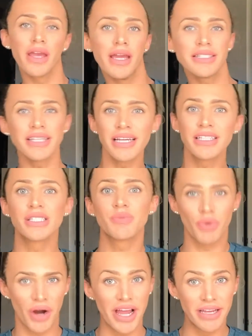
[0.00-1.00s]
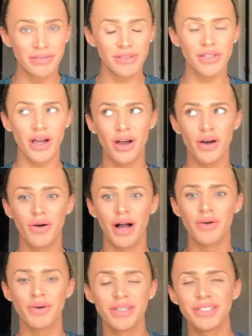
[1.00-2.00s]
it's like spring, so
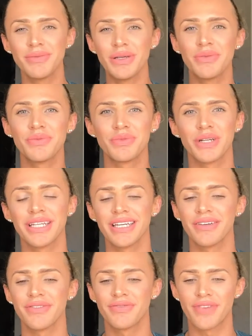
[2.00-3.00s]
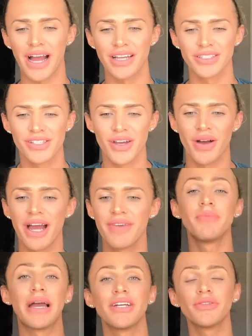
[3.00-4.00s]
I wanted to be really fresh. So I
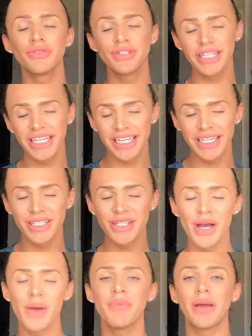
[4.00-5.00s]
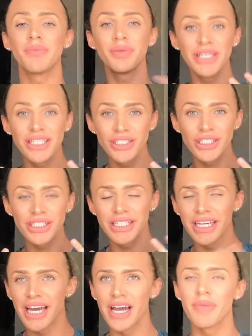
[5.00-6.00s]
have my green, my peachy
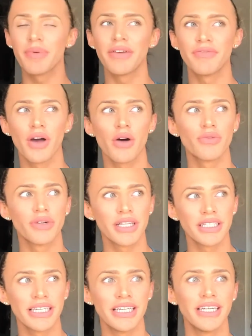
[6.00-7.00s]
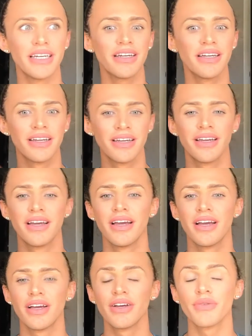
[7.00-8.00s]
lip. I feel really,
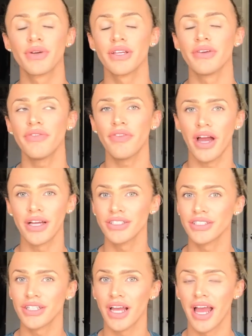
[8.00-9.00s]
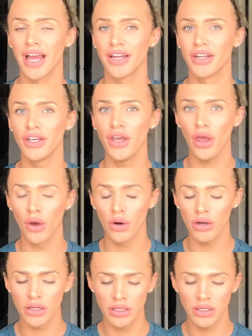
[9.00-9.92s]
really fresh and cute.